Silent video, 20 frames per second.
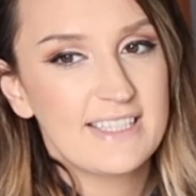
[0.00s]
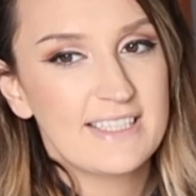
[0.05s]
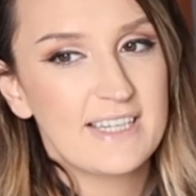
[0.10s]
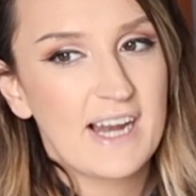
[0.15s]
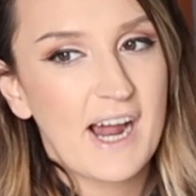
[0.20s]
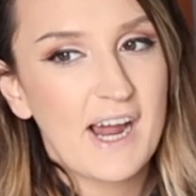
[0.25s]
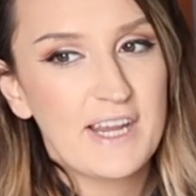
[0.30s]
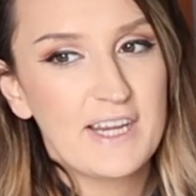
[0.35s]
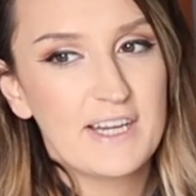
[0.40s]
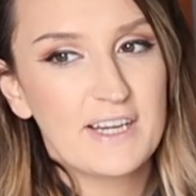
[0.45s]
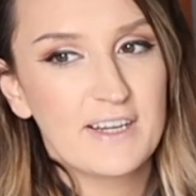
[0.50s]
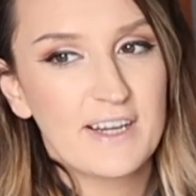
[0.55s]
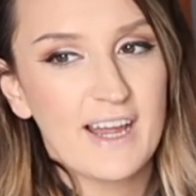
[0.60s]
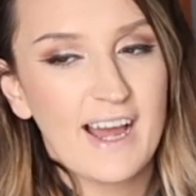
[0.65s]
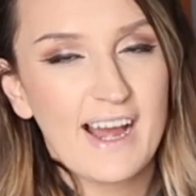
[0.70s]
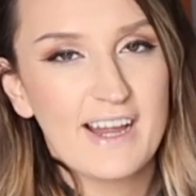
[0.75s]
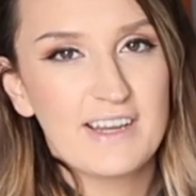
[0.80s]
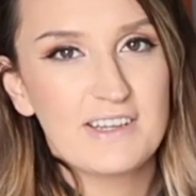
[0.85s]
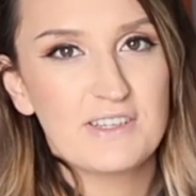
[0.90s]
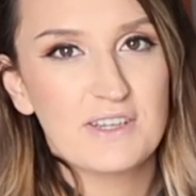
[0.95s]
It's not here
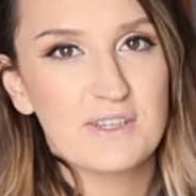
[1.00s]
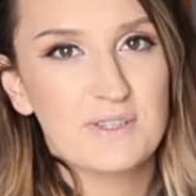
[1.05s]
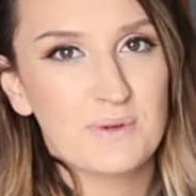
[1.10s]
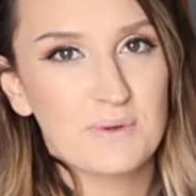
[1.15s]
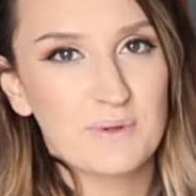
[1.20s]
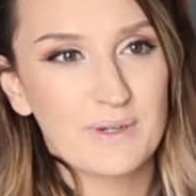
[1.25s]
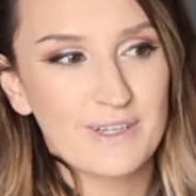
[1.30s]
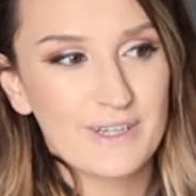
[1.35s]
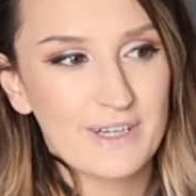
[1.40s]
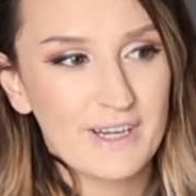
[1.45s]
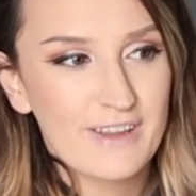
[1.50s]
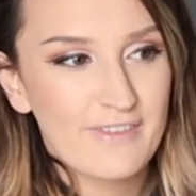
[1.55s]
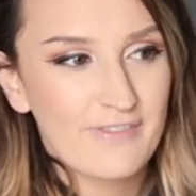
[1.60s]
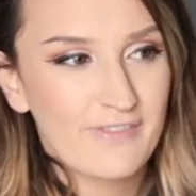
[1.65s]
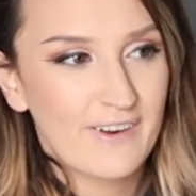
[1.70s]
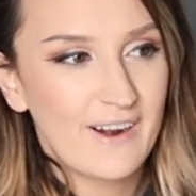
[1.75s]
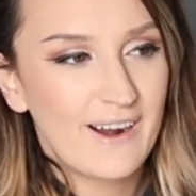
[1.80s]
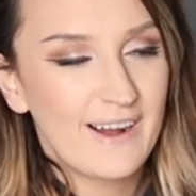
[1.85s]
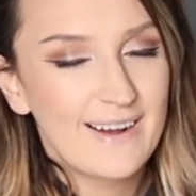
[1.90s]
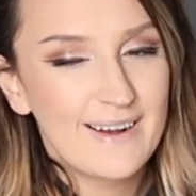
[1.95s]
yet. I just ordered it
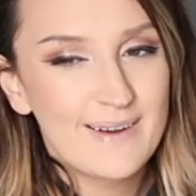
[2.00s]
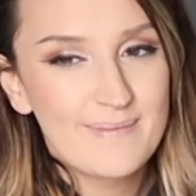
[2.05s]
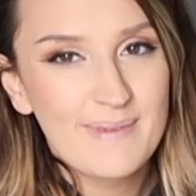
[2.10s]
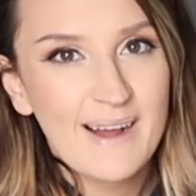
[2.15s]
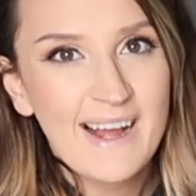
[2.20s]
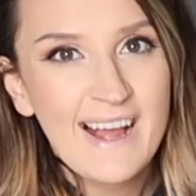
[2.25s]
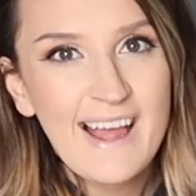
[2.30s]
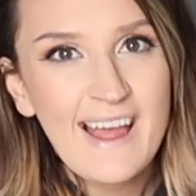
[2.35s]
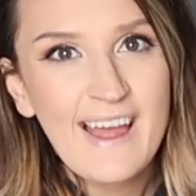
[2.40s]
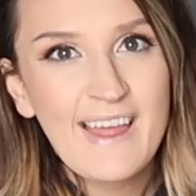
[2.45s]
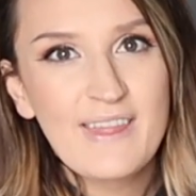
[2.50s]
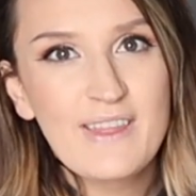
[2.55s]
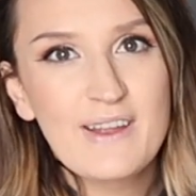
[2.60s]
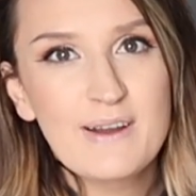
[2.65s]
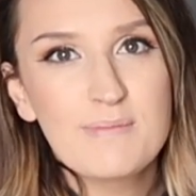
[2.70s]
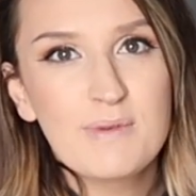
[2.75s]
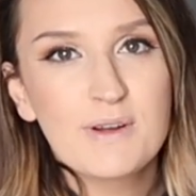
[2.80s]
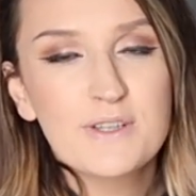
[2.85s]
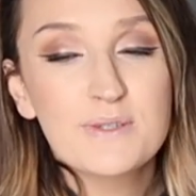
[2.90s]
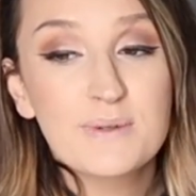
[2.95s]
from
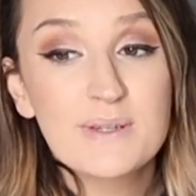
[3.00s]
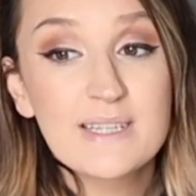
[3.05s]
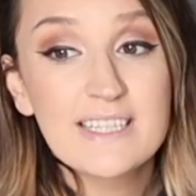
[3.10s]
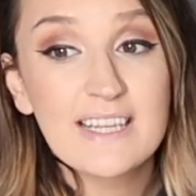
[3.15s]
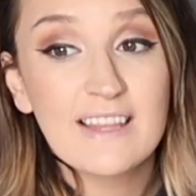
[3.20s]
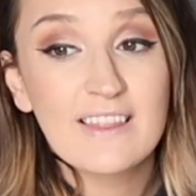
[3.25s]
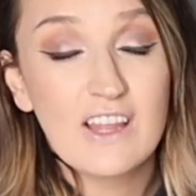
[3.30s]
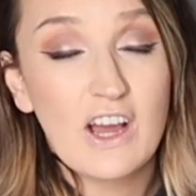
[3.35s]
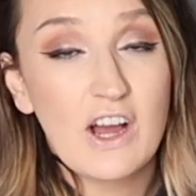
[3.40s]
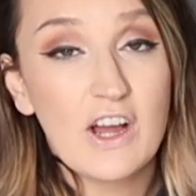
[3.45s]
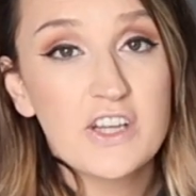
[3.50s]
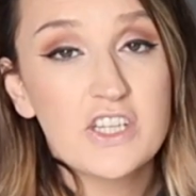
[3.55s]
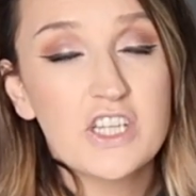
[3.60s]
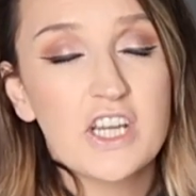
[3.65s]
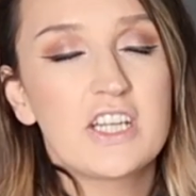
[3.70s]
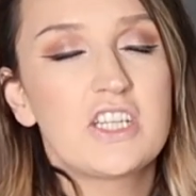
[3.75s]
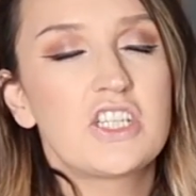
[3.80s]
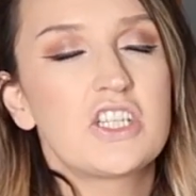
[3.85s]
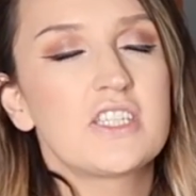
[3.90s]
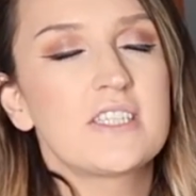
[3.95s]
their most recent launch.
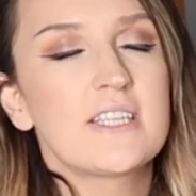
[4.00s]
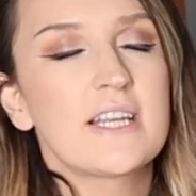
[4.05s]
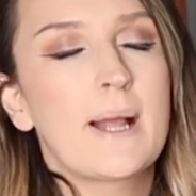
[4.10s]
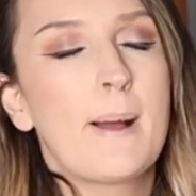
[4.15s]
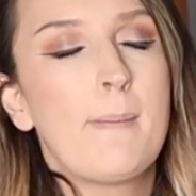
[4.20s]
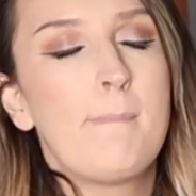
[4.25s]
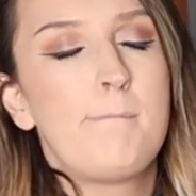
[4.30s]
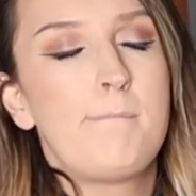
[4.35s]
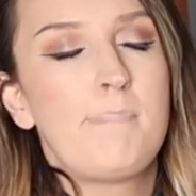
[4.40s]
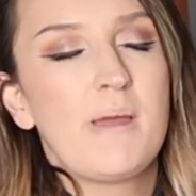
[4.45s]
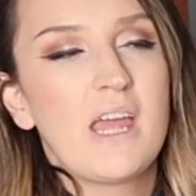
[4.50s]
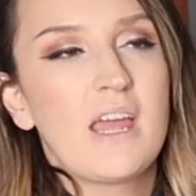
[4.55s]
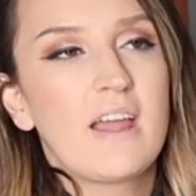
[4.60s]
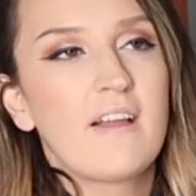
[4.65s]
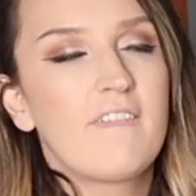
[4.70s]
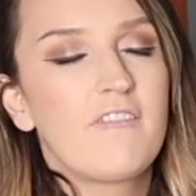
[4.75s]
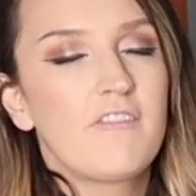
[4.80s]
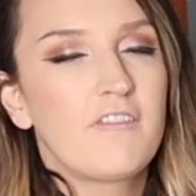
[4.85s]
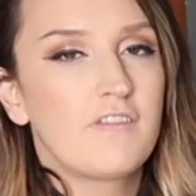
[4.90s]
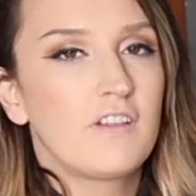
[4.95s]
It's just like a
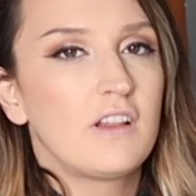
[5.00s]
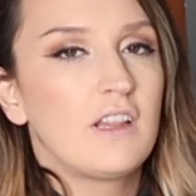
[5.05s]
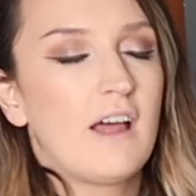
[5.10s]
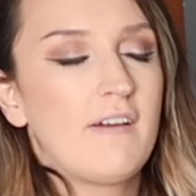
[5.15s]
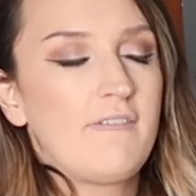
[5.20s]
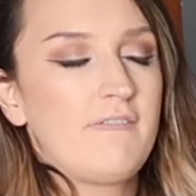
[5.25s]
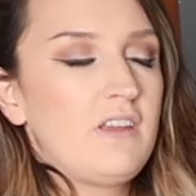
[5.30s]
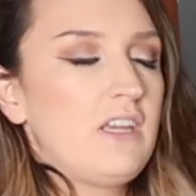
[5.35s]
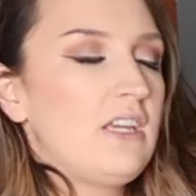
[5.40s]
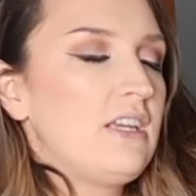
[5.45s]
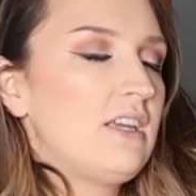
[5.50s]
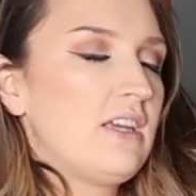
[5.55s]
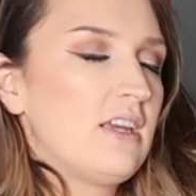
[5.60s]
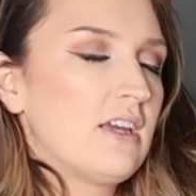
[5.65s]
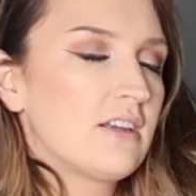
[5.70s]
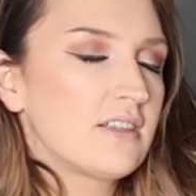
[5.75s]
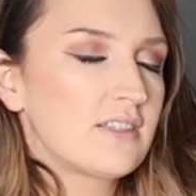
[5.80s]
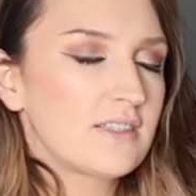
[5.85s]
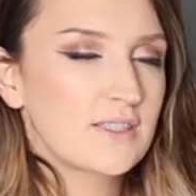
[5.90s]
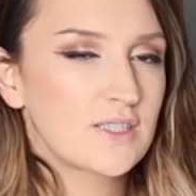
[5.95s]
big
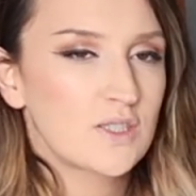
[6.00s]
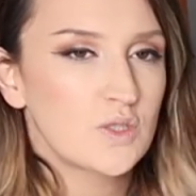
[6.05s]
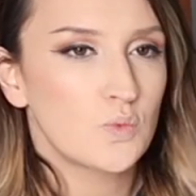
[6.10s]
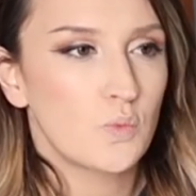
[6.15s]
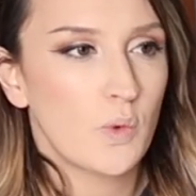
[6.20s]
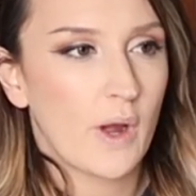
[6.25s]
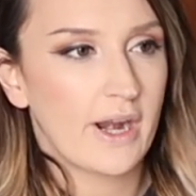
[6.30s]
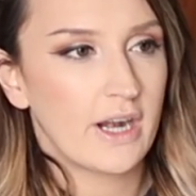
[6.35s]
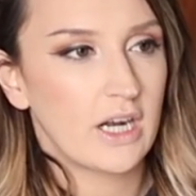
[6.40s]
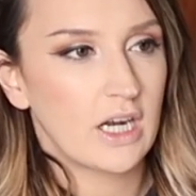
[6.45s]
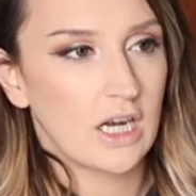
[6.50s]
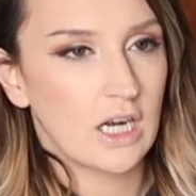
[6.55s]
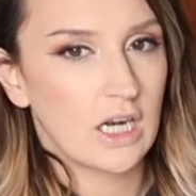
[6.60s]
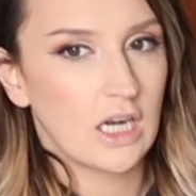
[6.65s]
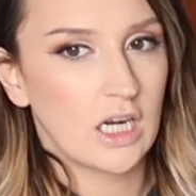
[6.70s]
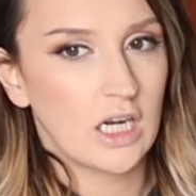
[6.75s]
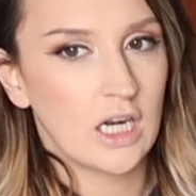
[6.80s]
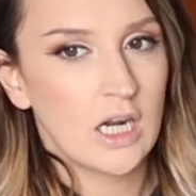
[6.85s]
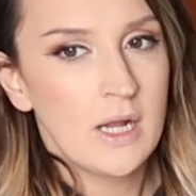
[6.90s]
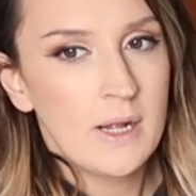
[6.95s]
fluffy
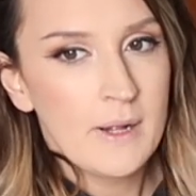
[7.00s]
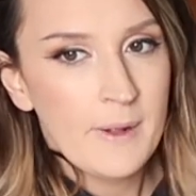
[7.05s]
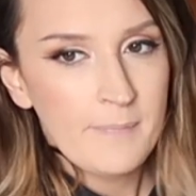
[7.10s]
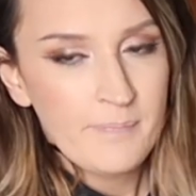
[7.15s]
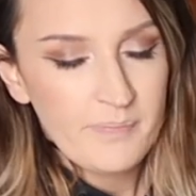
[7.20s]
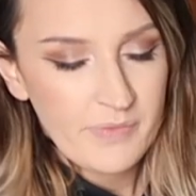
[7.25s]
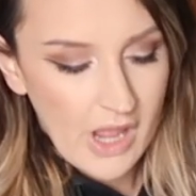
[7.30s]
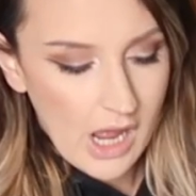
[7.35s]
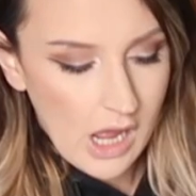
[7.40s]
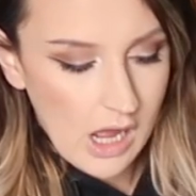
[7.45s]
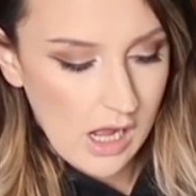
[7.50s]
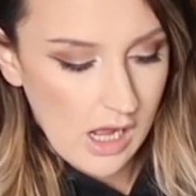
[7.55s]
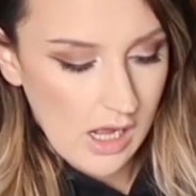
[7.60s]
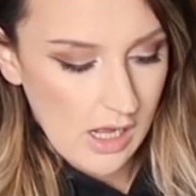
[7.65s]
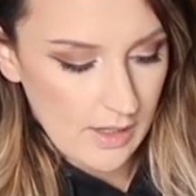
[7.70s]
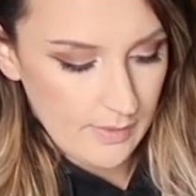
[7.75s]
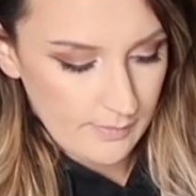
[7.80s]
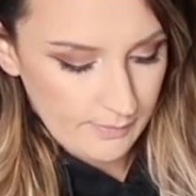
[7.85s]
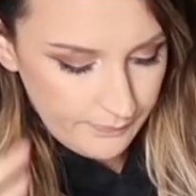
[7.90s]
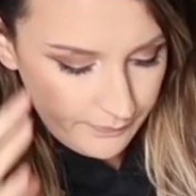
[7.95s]
sweater
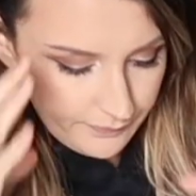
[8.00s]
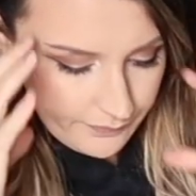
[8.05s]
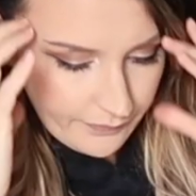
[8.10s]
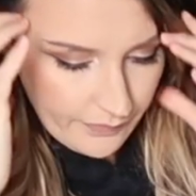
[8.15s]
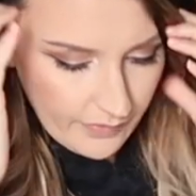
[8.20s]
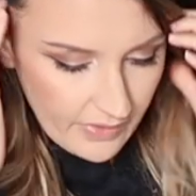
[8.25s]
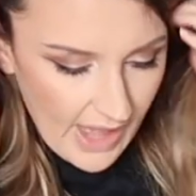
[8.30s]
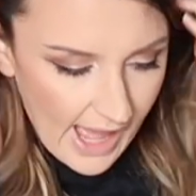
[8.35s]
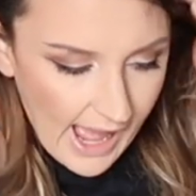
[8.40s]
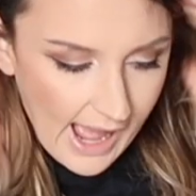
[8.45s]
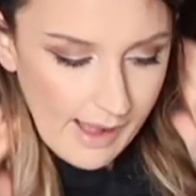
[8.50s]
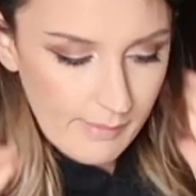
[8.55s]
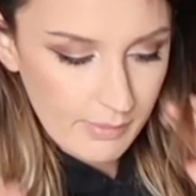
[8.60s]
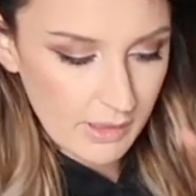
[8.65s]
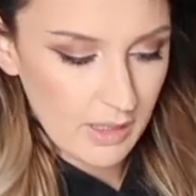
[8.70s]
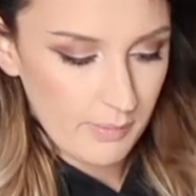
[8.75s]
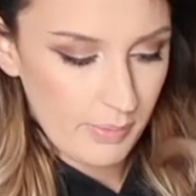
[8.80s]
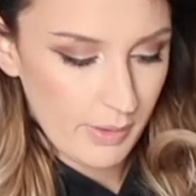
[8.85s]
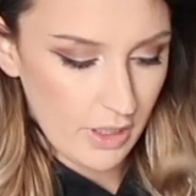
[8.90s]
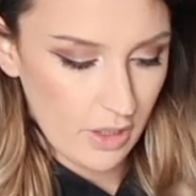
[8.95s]
that I'm
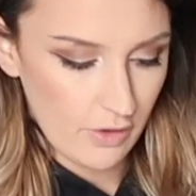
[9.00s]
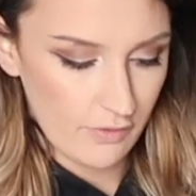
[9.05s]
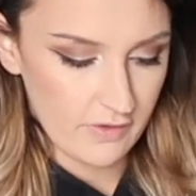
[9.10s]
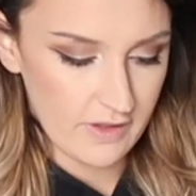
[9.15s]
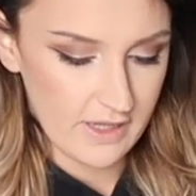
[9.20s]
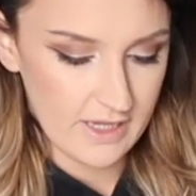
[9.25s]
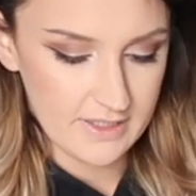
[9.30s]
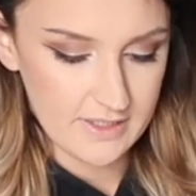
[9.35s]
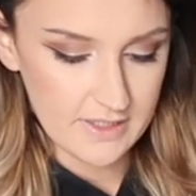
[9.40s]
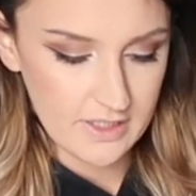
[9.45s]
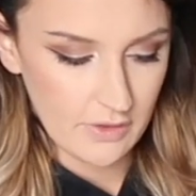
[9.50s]
gonna put over this.